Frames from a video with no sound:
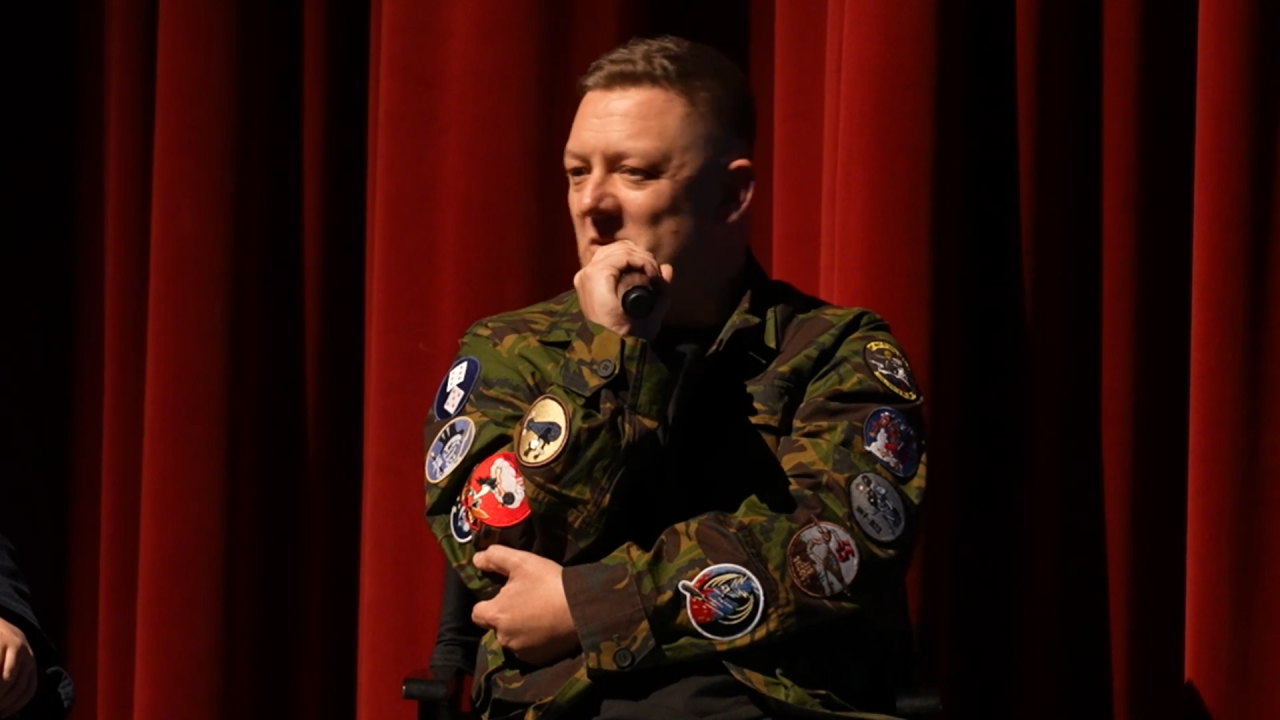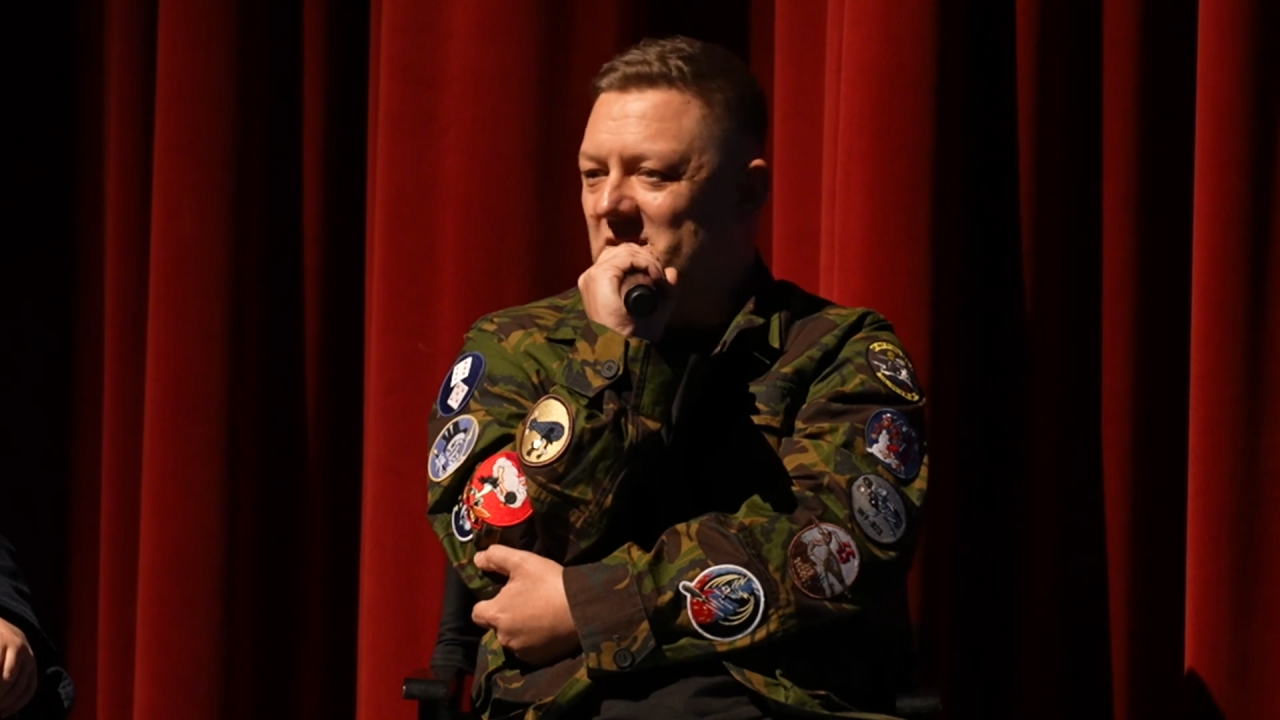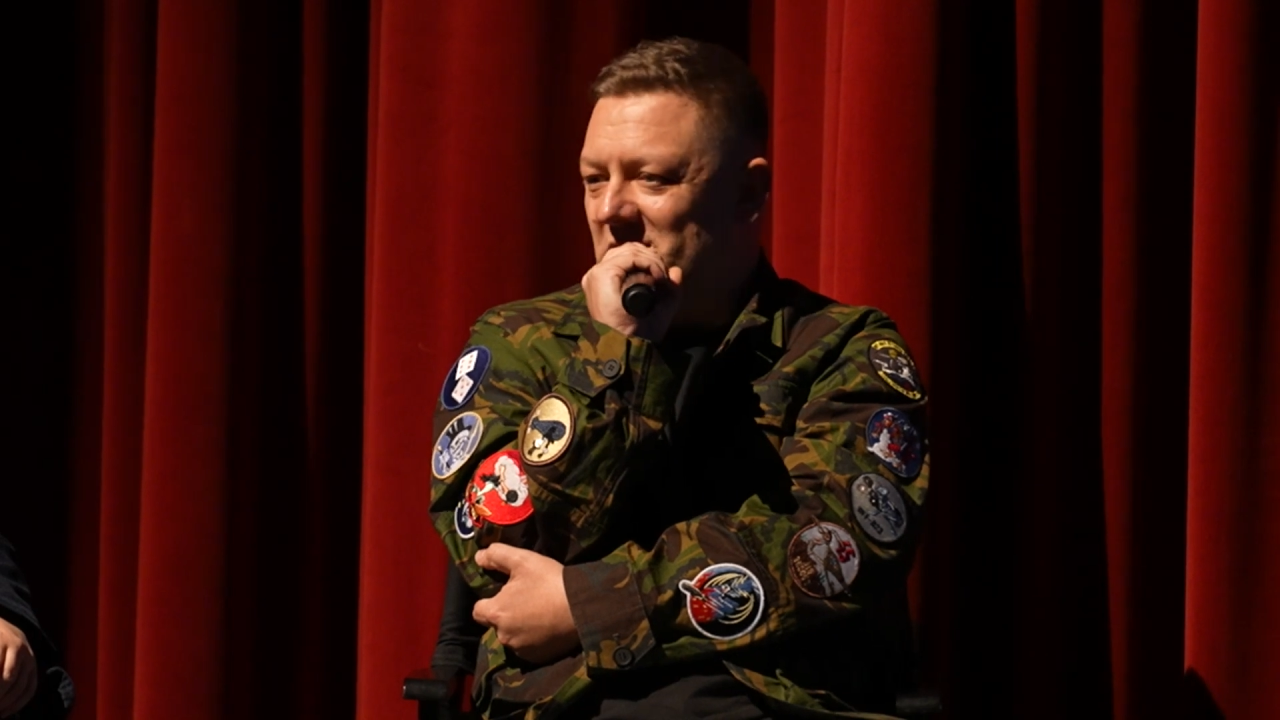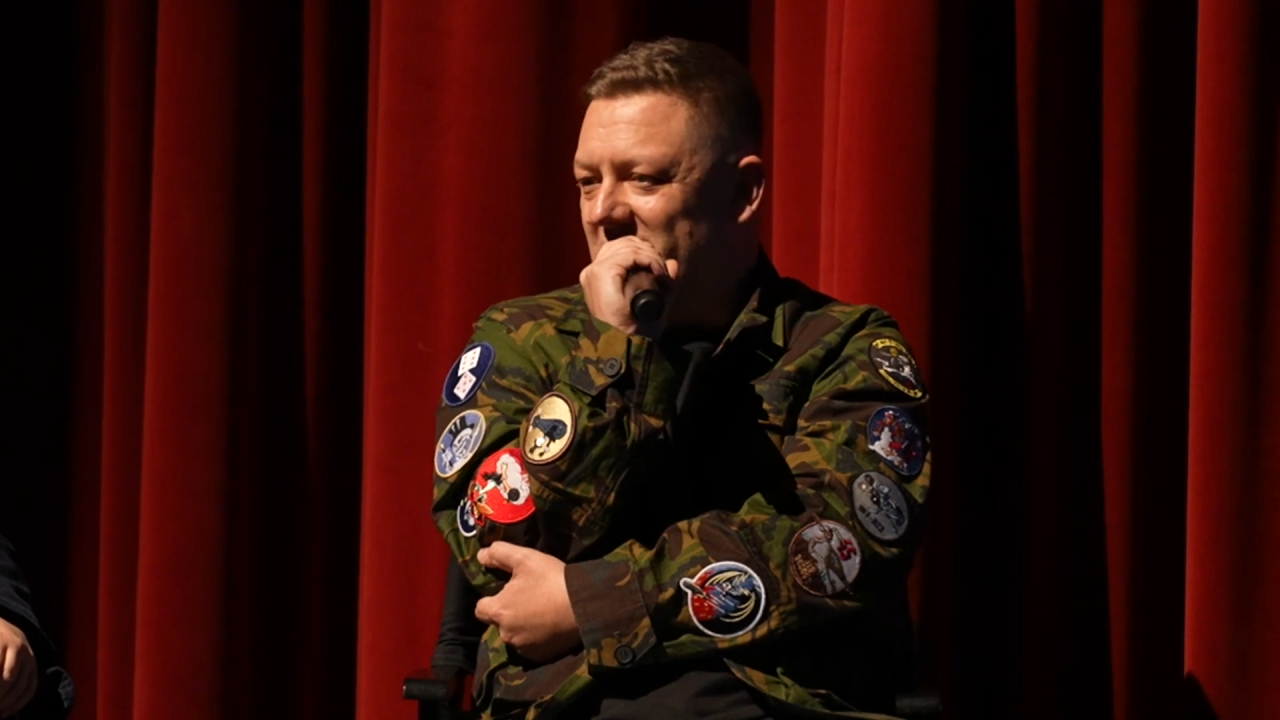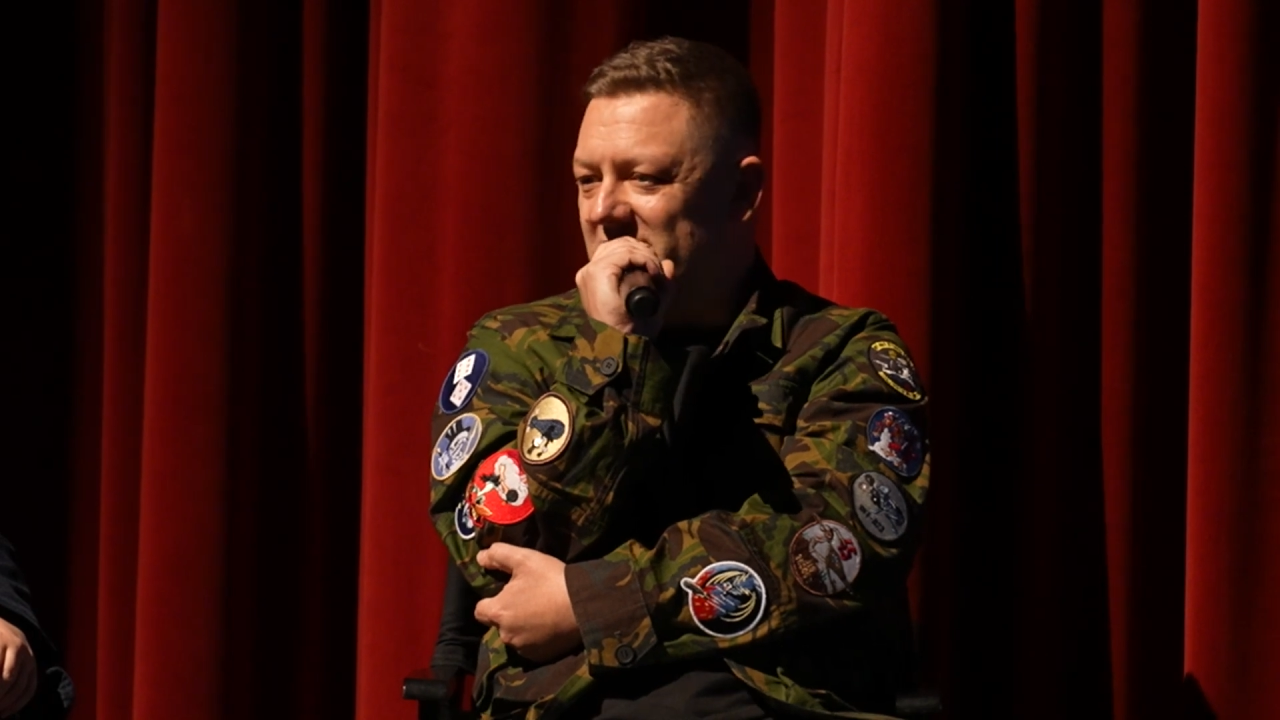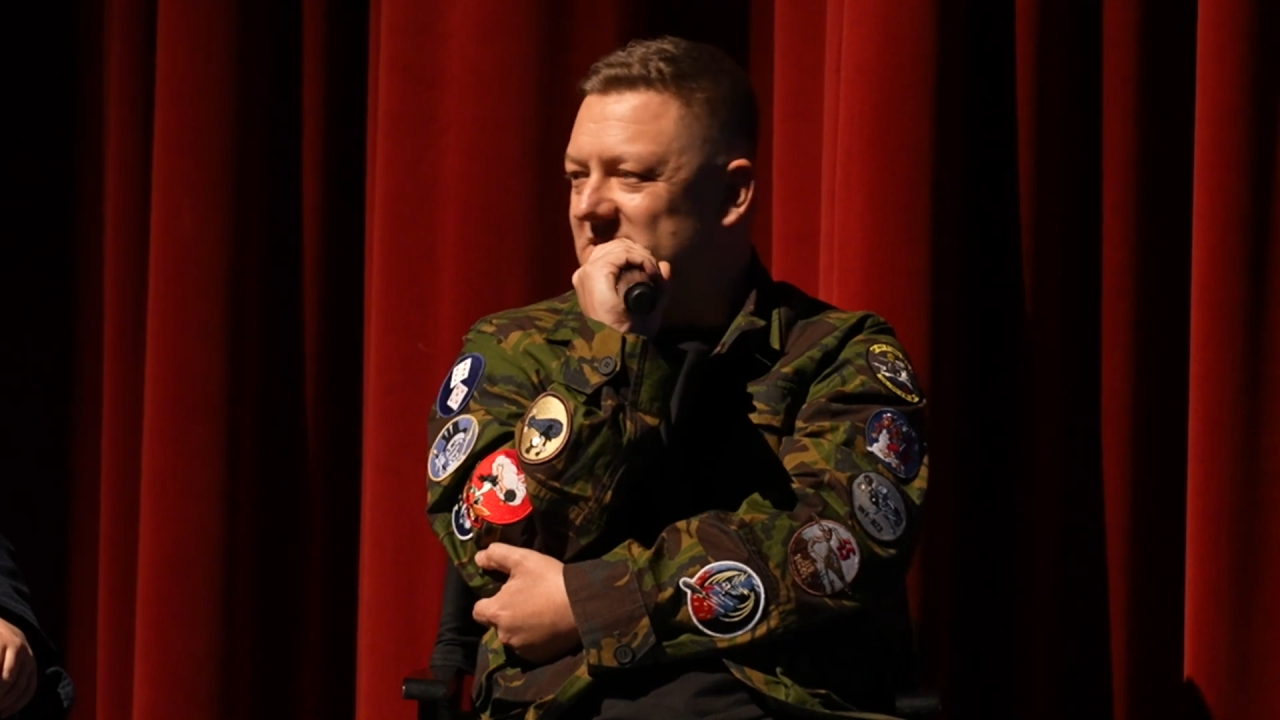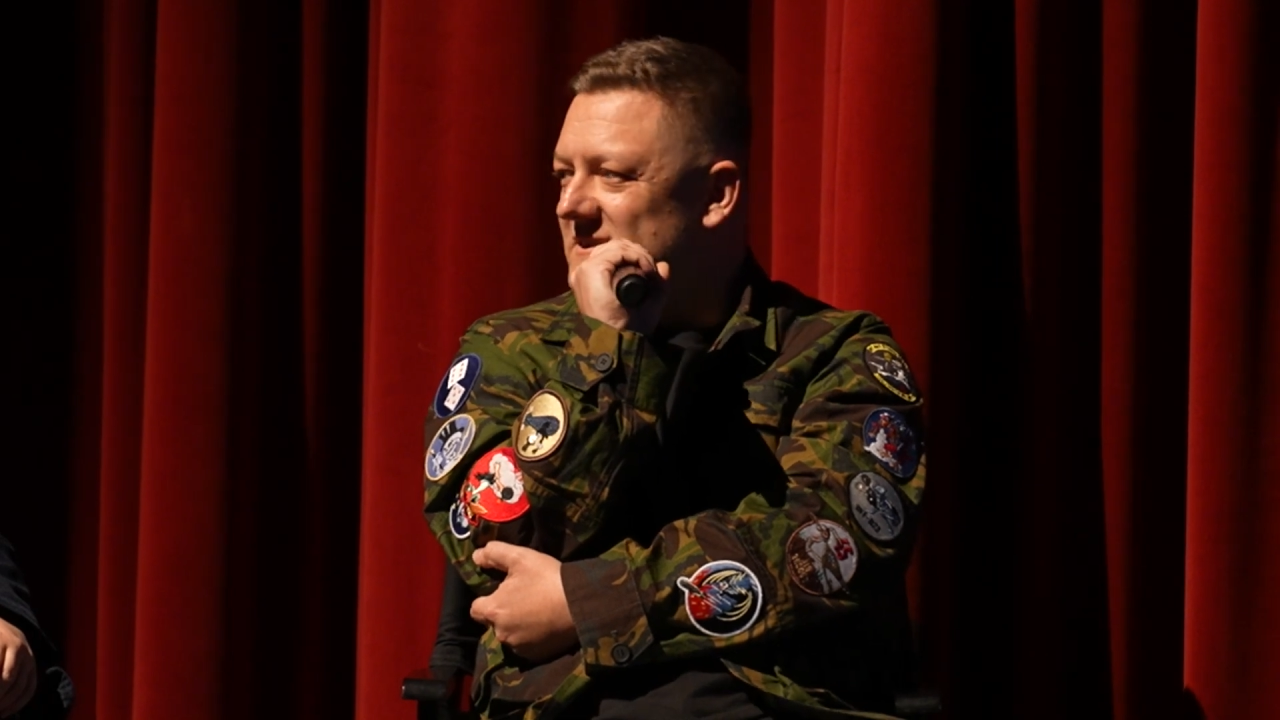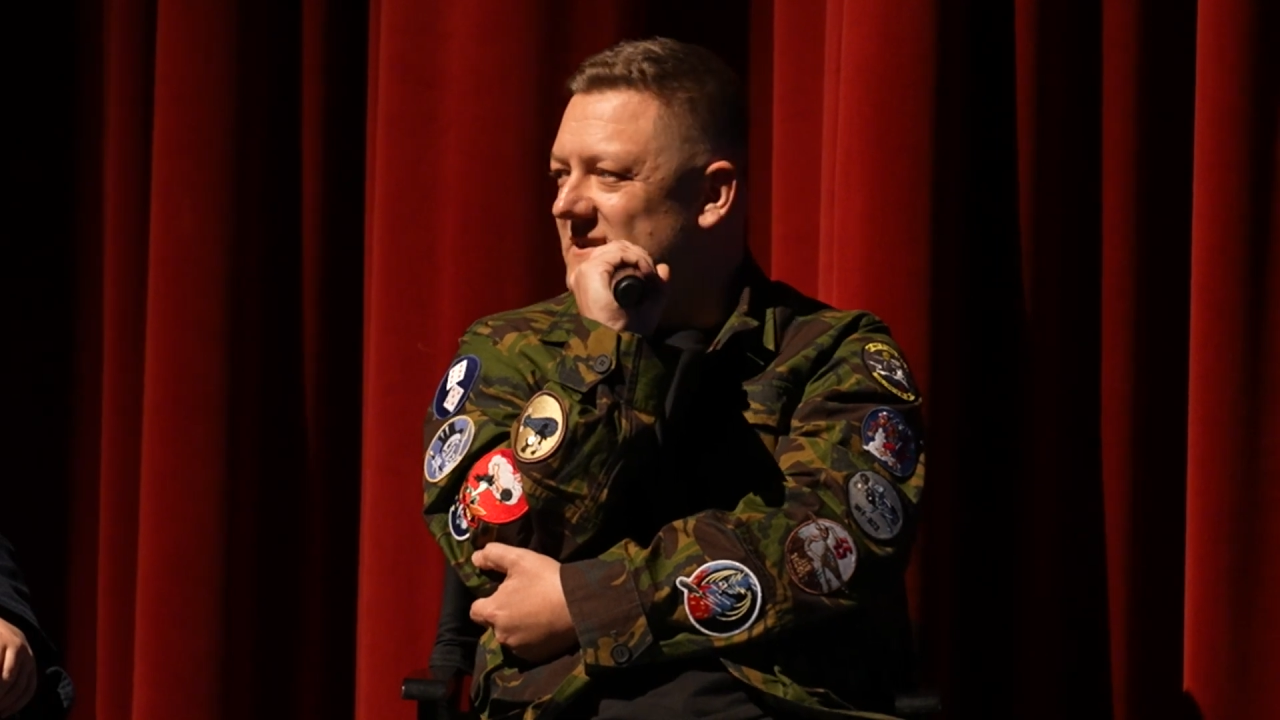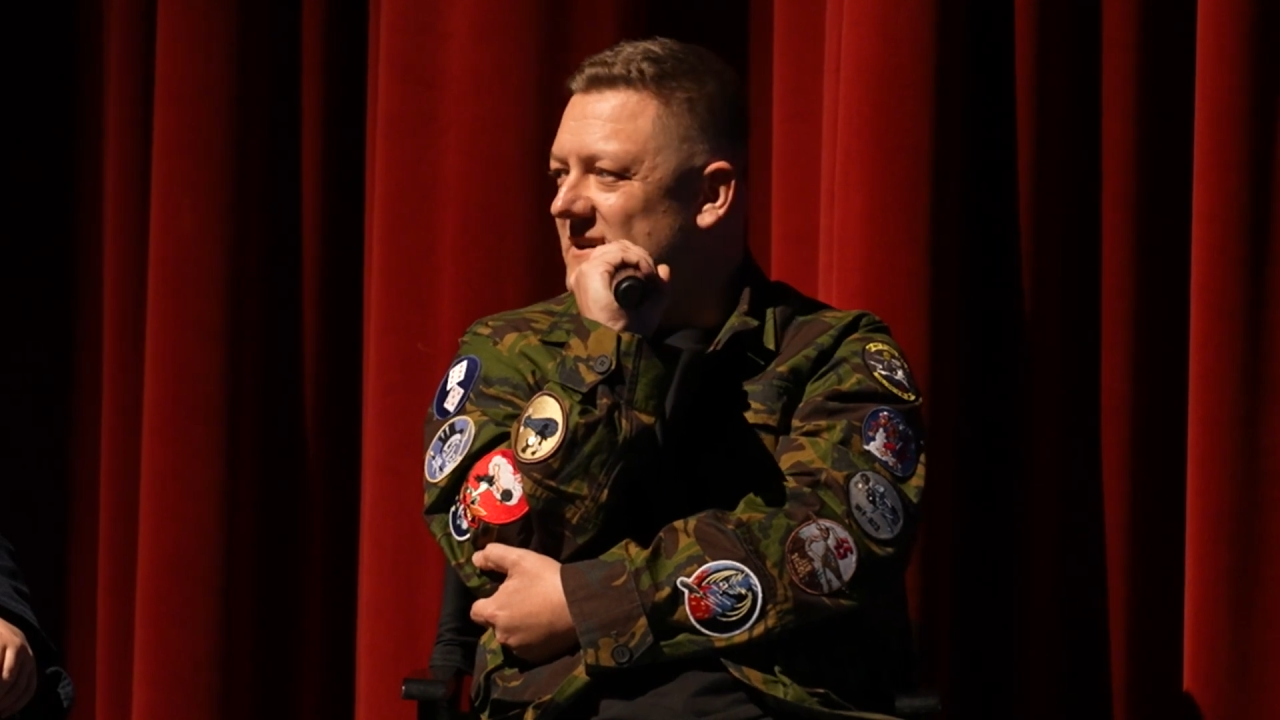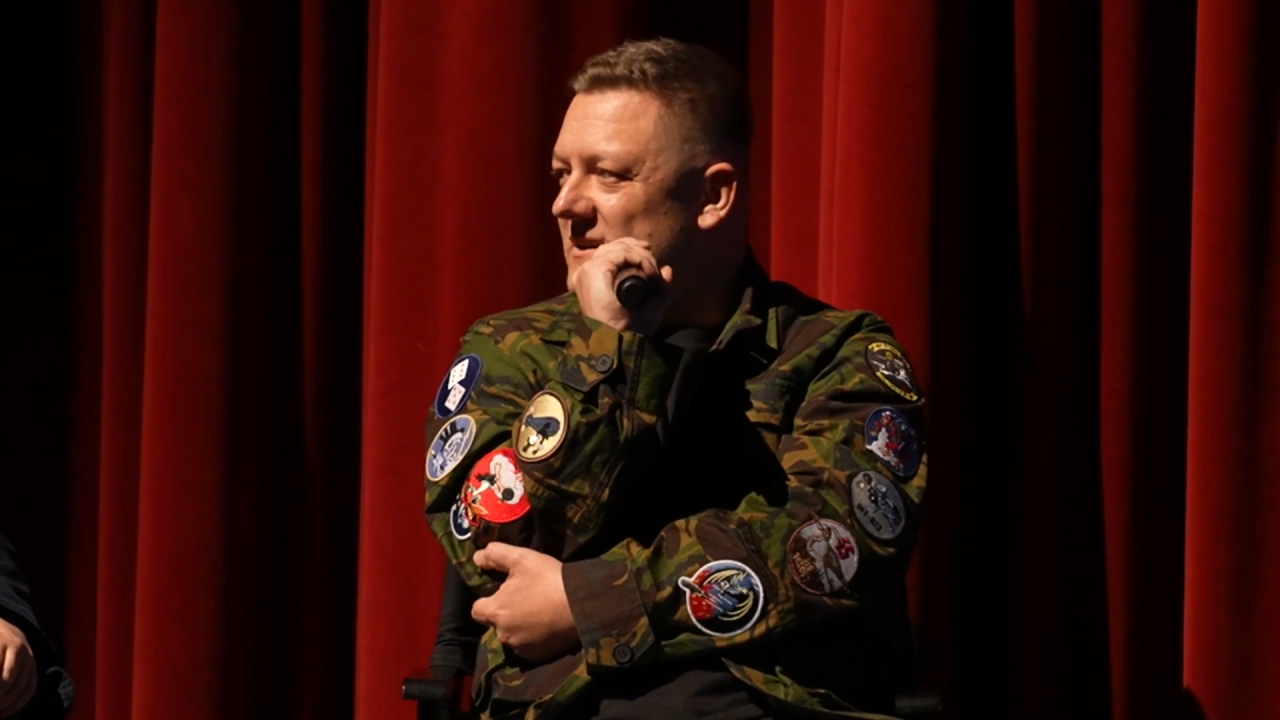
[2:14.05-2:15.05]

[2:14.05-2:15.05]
rudderless.